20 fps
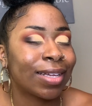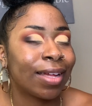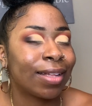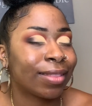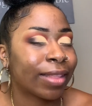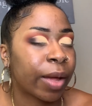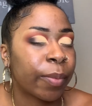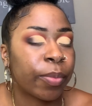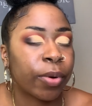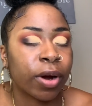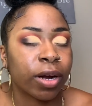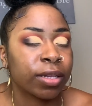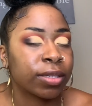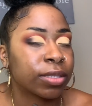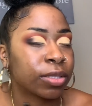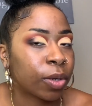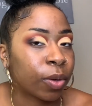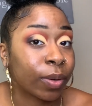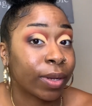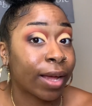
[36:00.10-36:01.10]
that part is
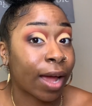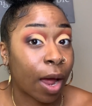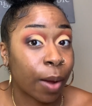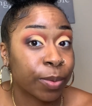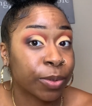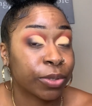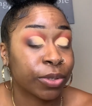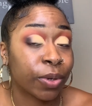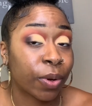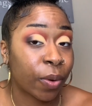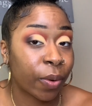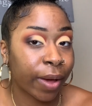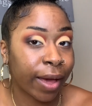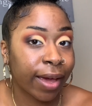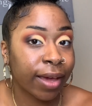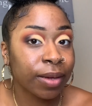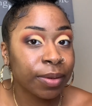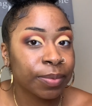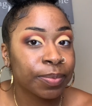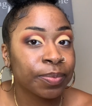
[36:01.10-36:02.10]
totally optional,
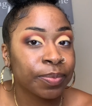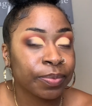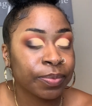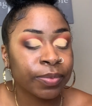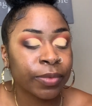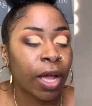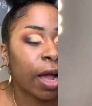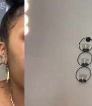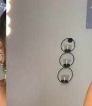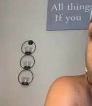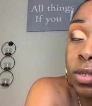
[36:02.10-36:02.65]
okay? All right,